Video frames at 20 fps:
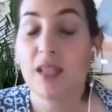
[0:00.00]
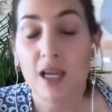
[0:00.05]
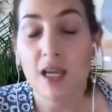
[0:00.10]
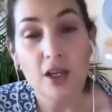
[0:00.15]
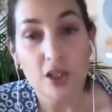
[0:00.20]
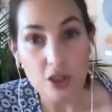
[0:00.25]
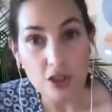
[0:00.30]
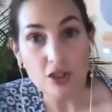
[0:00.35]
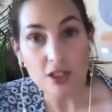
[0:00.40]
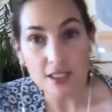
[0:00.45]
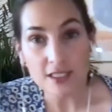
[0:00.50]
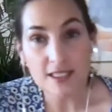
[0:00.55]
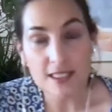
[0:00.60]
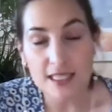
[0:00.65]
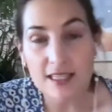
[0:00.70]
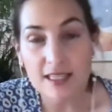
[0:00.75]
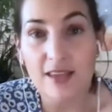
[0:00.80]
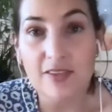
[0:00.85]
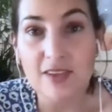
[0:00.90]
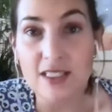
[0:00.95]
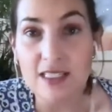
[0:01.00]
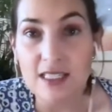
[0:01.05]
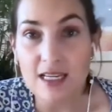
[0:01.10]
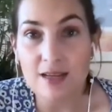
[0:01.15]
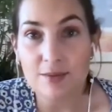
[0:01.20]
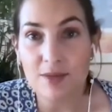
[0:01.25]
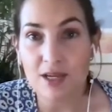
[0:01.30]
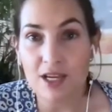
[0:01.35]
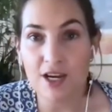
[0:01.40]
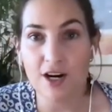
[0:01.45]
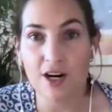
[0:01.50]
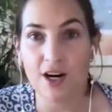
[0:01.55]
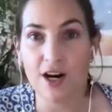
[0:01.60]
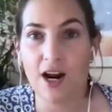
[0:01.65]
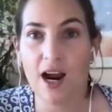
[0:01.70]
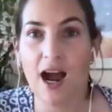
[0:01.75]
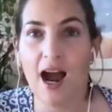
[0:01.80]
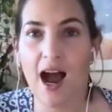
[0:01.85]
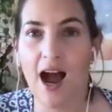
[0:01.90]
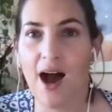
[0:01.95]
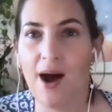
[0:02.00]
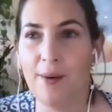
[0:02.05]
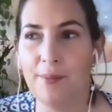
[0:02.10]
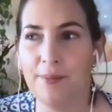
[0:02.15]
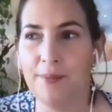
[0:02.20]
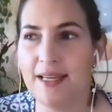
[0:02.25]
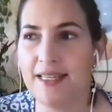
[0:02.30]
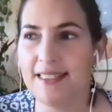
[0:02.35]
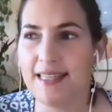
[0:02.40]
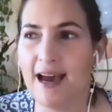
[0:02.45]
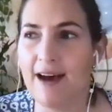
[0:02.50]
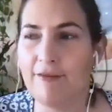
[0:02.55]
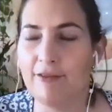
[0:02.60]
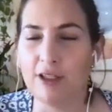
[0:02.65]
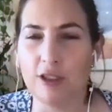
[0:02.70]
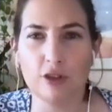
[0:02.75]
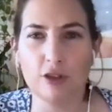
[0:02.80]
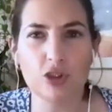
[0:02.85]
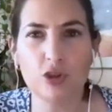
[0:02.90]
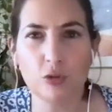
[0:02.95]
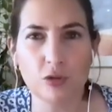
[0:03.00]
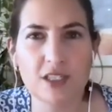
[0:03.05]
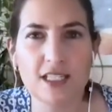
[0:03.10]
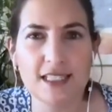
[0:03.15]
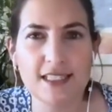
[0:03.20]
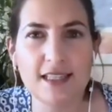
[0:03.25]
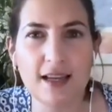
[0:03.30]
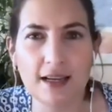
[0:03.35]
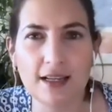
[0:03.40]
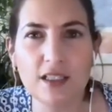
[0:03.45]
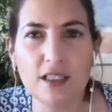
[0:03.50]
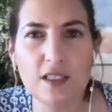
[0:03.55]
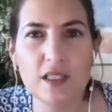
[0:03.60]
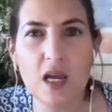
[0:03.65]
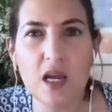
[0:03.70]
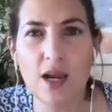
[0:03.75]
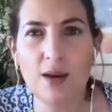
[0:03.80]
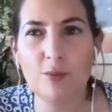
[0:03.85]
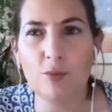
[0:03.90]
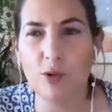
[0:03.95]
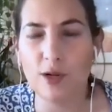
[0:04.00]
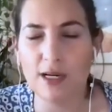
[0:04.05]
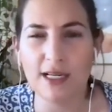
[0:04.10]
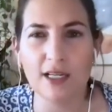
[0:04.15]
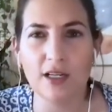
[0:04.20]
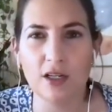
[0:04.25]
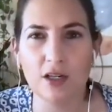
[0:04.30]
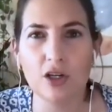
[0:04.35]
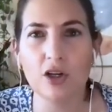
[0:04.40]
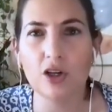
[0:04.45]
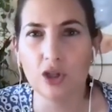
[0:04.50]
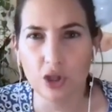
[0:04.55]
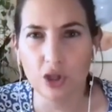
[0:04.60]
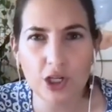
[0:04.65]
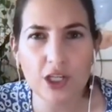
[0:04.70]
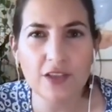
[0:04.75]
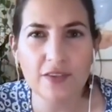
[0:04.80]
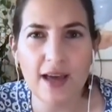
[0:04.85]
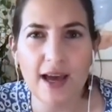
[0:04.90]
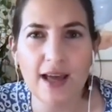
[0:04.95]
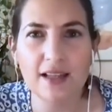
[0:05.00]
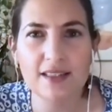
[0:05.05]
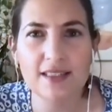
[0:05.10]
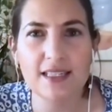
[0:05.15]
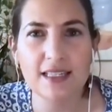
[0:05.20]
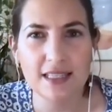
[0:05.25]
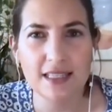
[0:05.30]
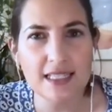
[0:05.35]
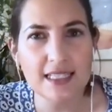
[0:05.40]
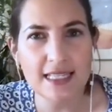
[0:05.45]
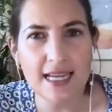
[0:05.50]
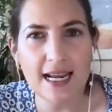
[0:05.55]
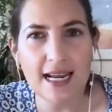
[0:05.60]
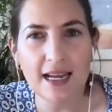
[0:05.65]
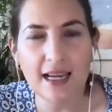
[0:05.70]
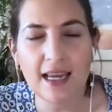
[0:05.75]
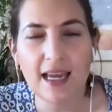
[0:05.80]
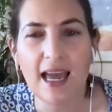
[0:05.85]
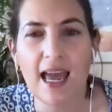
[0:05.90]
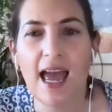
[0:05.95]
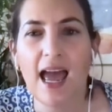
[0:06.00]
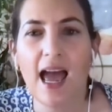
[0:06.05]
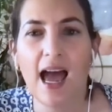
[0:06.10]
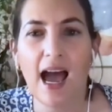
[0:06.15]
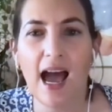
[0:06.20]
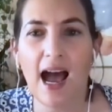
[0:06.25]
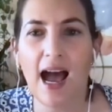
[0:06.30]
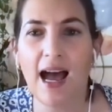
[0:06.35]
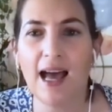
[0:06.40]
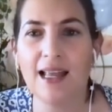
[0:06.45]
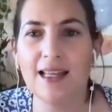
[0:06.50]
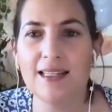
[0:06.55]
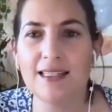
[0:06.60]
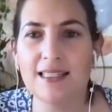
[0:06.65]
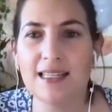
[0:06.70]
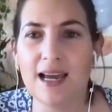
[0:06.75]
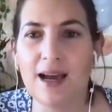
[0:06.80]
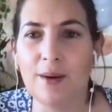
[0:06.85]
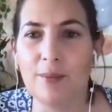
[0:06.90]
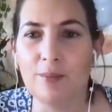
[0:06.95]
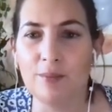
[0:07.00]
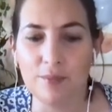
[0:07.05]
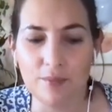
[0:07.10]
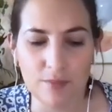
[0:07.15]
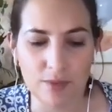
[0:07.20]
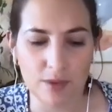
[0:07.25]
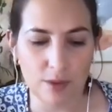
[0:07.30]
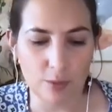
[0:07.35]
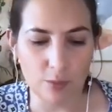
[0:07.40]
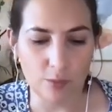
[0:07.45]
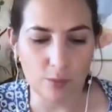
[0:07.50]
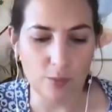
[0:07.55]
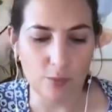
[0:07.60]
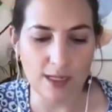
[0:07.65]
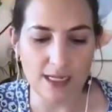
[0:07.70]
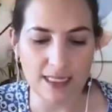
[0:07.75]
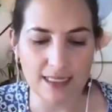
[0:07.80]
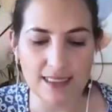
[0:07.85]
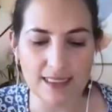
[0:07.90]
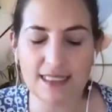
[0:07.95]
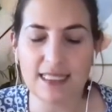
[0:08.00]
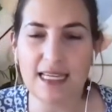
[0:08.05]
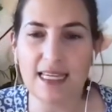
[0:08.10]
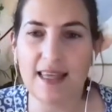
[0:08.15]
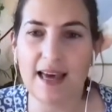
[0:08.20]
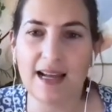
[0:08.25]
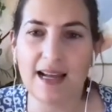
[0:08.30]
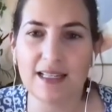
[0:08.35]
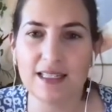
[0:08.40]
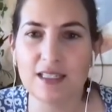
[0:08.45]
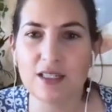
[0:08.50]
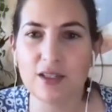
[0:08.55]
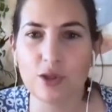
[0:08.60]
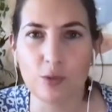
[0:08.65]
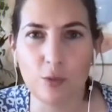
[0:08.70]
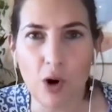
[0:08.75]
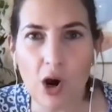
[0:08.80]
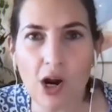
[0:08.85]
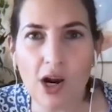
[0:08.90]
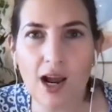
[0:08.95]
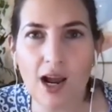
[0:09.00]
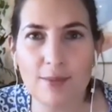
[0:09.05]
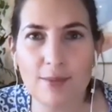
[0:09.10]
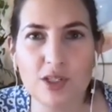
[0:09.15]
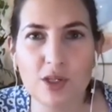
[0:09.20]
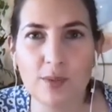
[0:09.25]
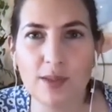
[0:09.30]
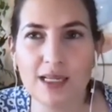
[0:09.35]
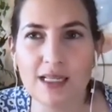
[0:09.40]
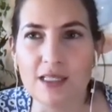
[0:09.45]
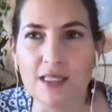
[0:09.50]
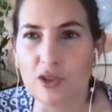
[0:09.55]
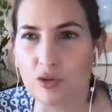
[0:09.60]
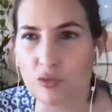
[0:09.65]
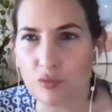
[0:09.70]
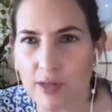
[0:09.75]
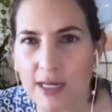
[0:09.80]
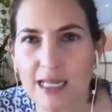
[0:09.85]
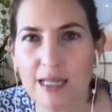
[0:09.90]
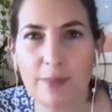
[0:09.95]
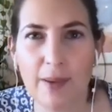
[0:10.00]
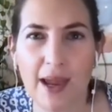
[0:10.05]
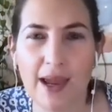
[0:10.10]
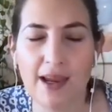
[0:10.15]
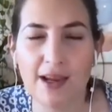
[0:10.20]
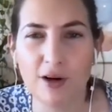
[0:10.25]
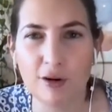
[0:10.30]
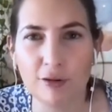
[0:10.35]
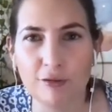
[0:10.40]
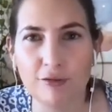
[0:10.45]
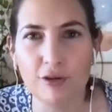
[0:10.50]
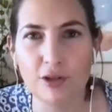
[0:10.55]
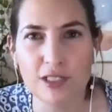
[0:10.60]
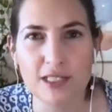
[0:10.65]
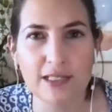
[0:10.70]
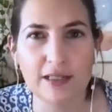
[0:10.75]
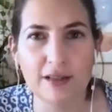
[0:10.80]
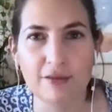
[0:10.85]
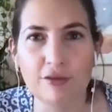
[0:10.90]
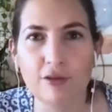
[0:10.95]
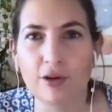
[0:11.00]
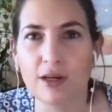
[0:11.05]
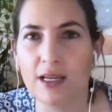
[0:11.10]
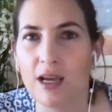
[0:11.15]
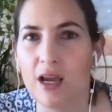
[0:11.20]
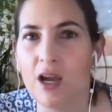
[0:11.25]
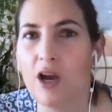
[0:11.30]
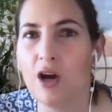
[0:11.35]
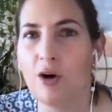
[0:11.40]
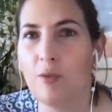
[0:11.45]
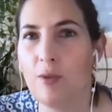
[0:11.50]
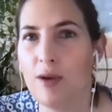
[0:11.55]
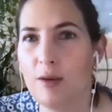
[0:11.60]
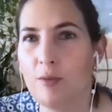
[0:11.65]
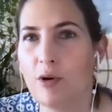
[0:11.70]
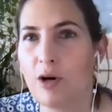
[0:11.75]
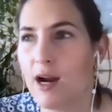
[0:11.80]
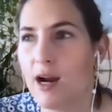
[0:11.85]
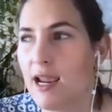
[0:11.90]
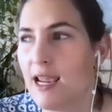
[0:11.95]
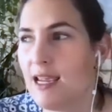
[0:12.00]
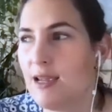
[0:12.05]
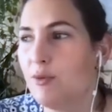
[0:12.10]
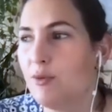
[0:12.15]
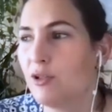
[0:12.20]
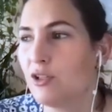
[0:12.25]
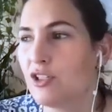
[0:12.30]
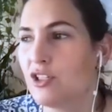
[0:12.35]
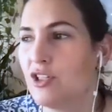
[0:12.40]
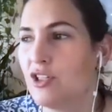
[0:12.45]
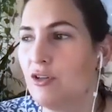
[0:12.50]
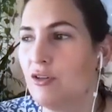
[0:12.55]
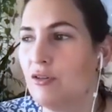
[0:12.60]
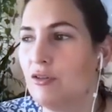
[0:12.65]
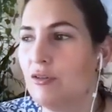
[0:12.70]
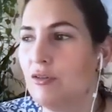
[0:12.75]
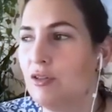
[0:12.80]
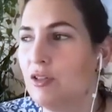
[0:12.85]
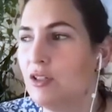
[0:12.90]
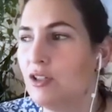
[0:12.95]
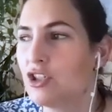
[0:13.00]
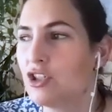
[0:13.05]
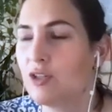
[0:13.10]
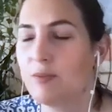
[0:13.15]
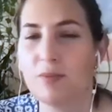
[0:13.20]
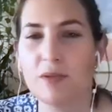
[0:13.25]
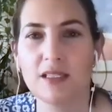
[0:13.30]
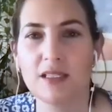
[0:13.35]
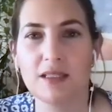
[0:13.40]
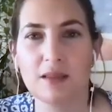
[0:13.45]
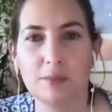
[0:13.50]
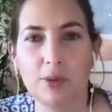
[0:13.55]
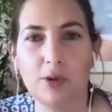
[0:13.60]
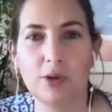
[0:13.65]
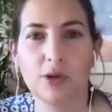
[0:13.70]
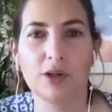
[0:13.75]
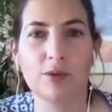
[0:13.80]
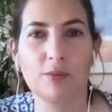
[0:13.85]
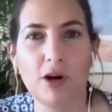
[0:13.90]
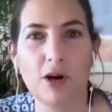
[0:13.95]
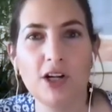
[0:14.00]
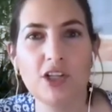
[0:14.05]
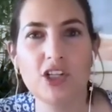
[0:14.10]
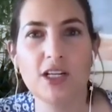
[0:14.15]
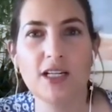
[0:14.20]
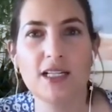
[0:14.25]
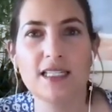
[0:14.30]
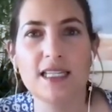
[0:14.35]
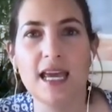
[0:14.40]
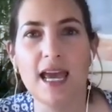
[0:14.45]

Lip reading: You can see that the team here is having shorter cycle time. We can look at that in the data, and we can see that the work I'm doing is really paying off for delivery. We were able to ship this important project